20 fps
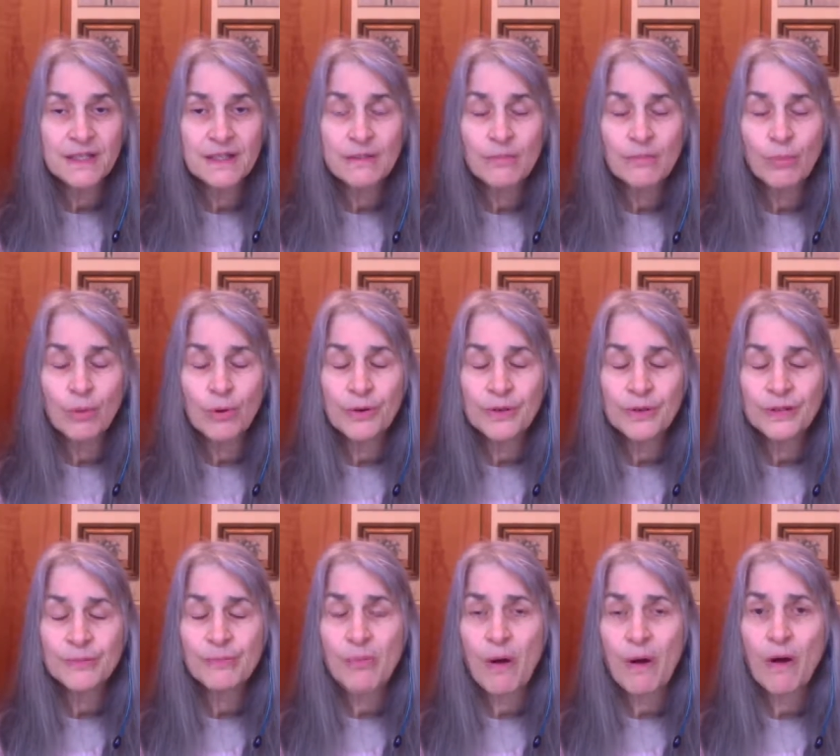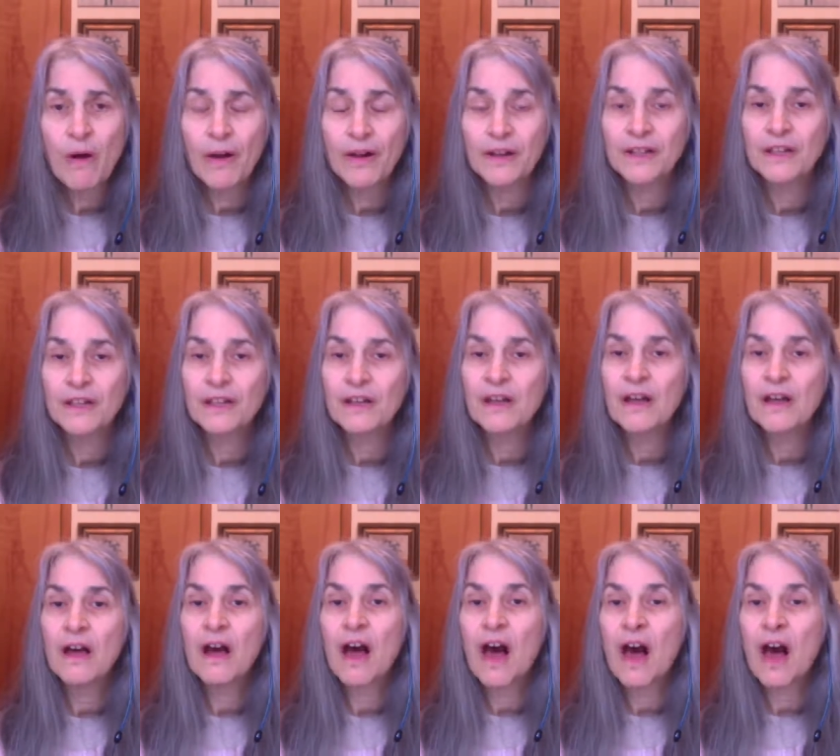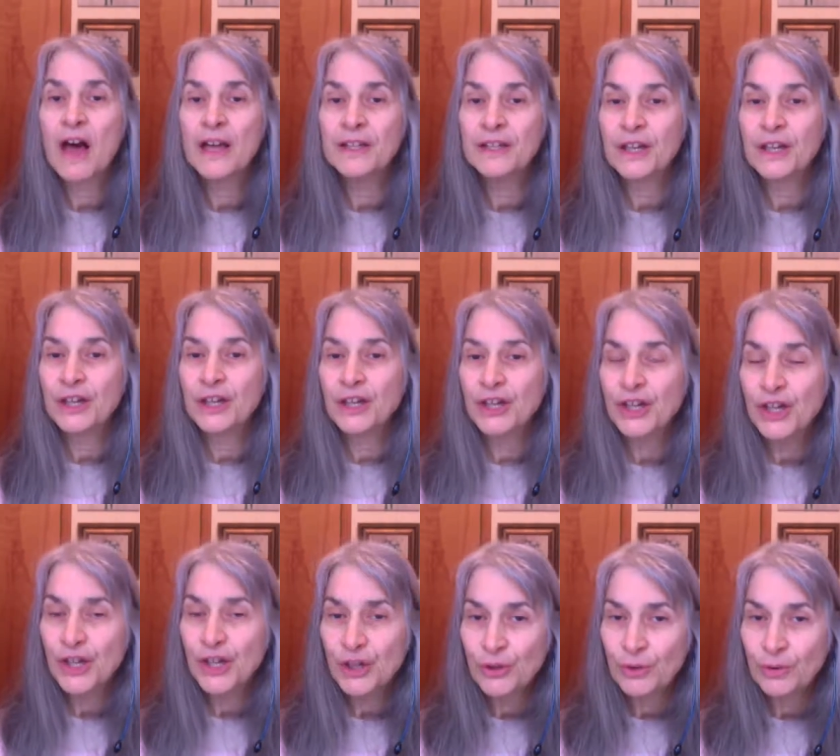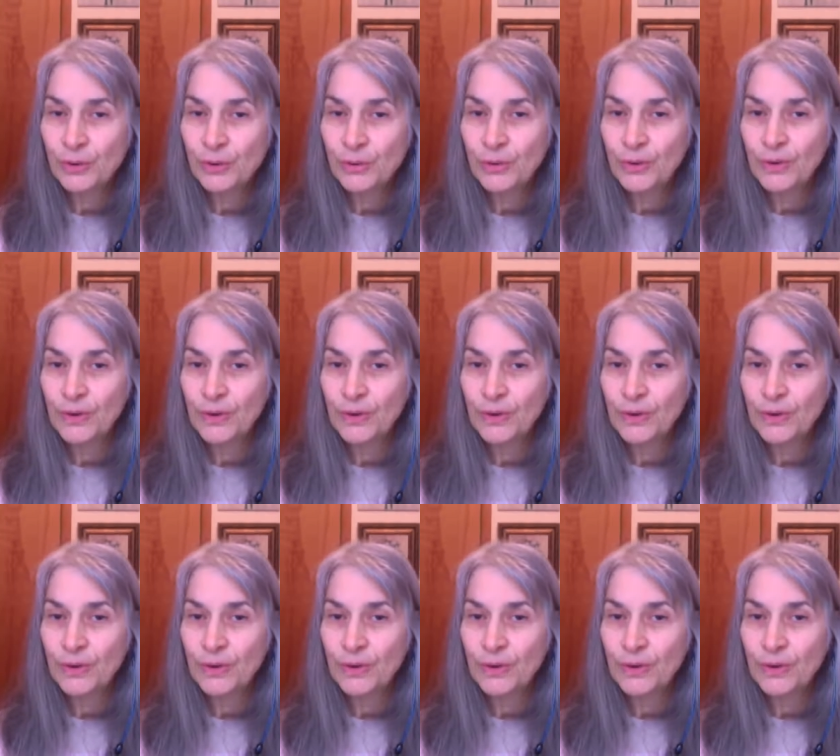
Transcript: an important part on you,